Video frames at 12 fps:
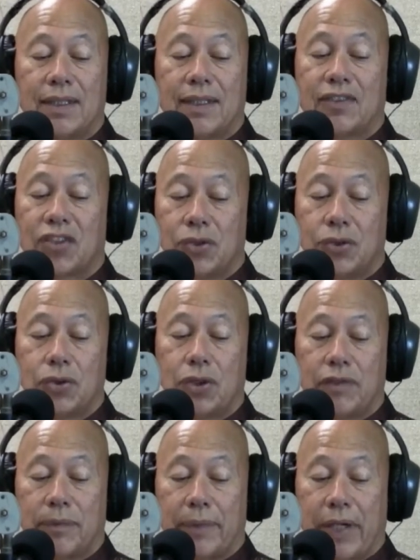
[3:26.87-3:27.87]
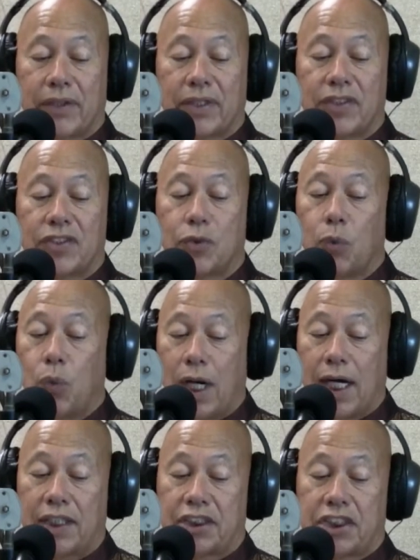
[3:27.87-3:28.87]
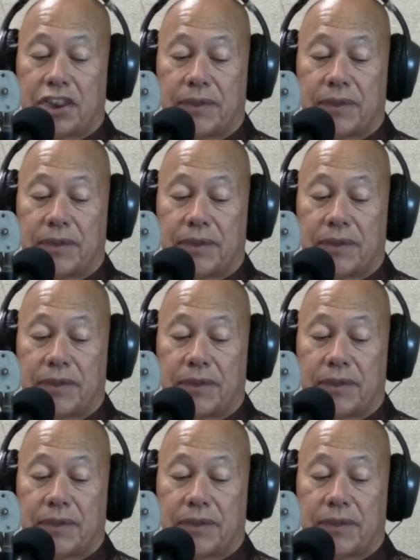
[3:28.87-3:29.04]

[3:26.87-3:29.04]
the School of America's Watch,